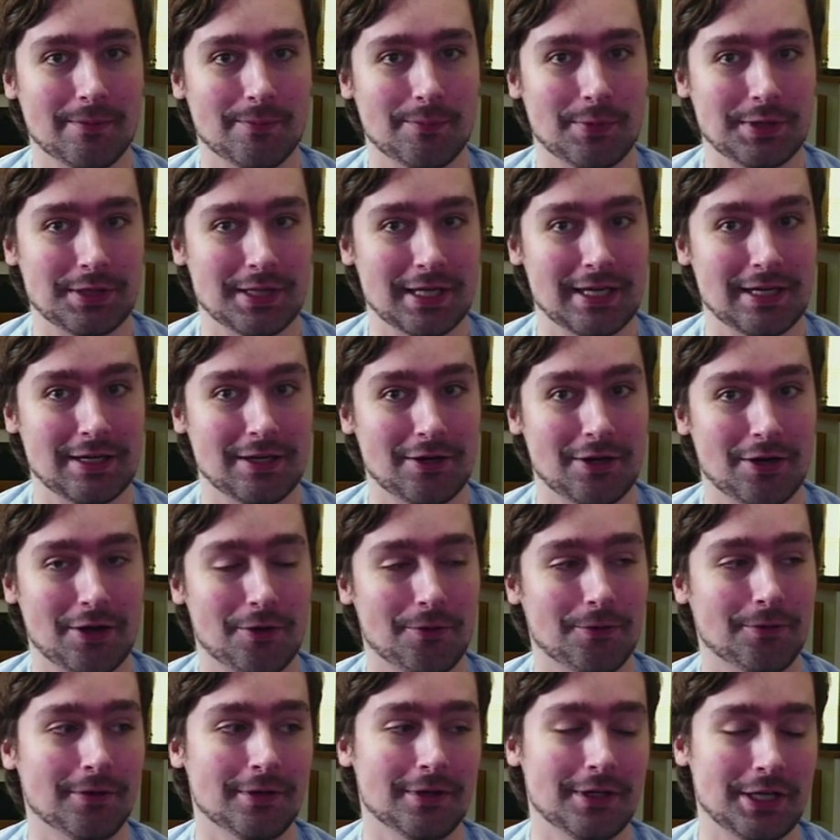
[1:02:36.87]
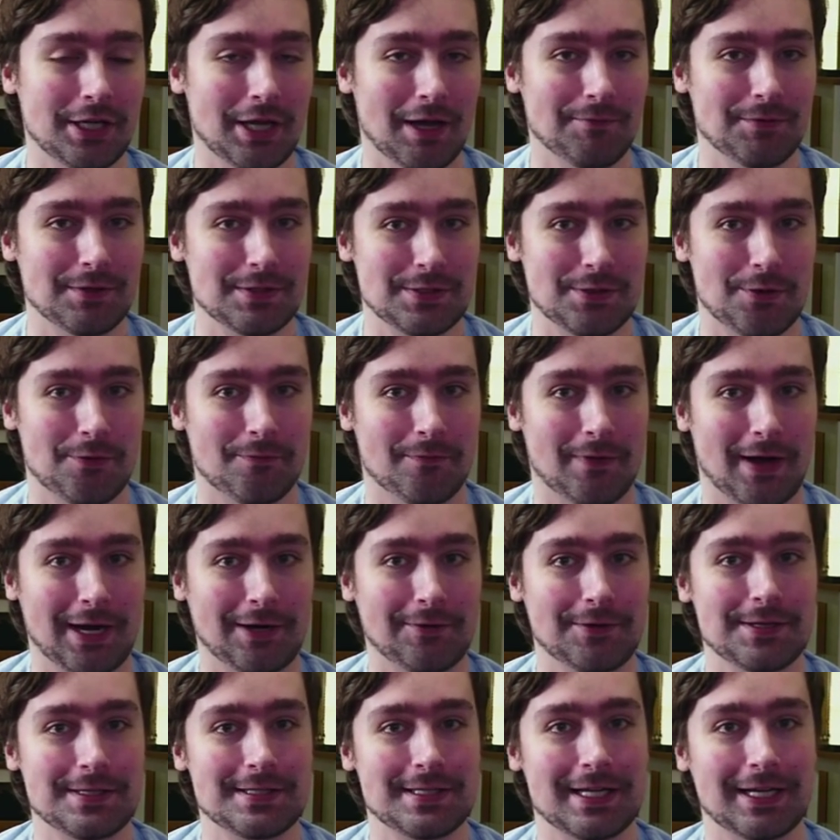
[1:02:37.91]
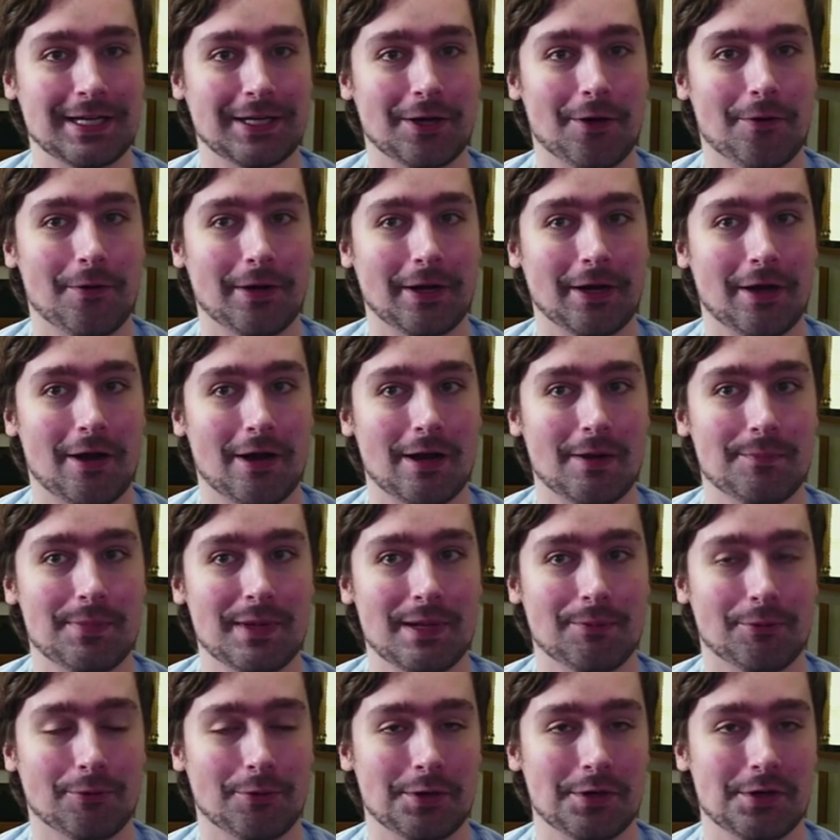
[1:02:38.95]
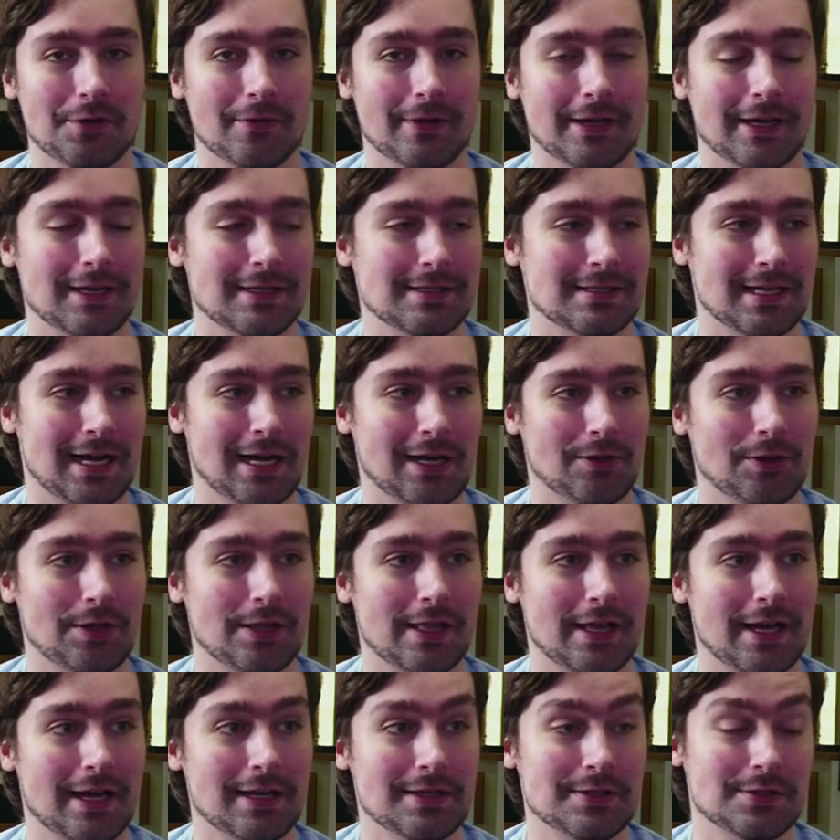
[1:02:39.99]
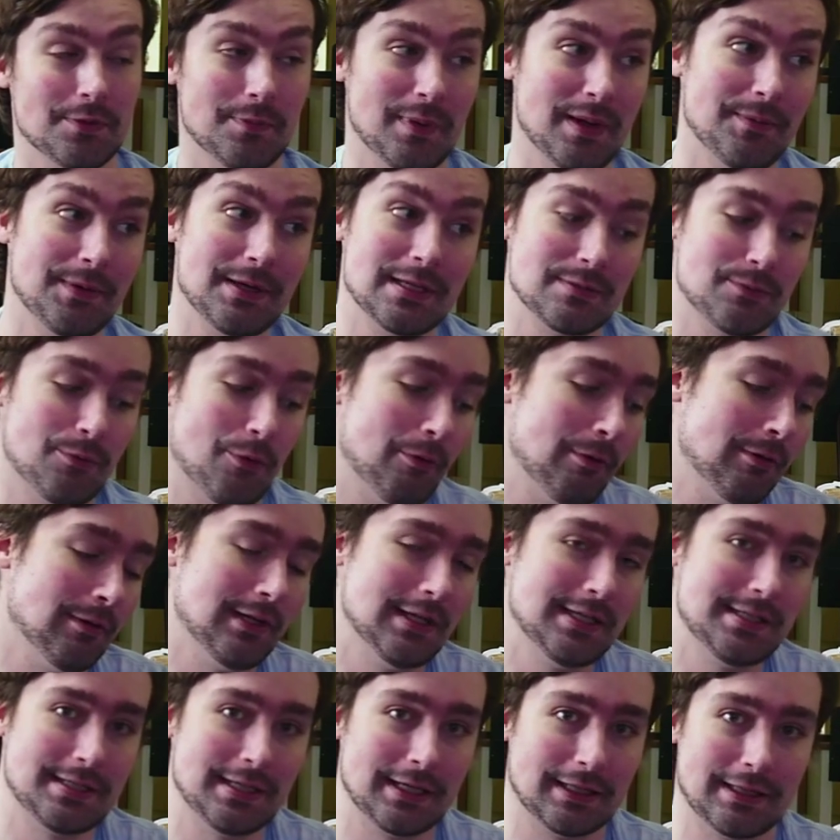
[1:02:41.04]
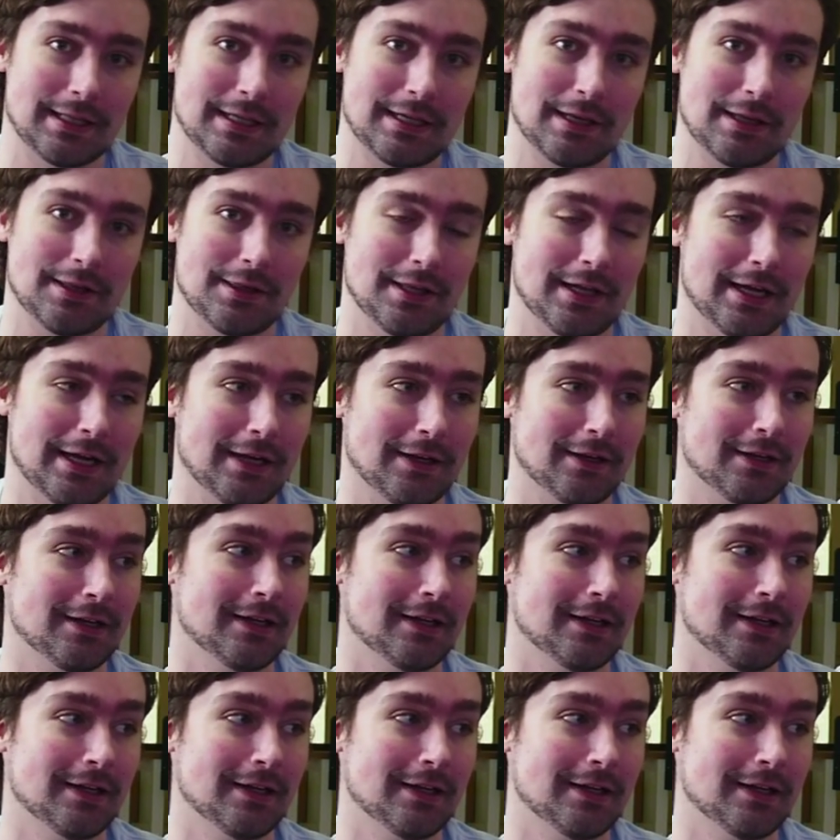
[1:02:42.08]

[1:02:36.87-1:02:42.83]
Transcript: But then, you know, you have this whole virus thing going on, and people are doing exactly that. So maybe it's more realistic than you think.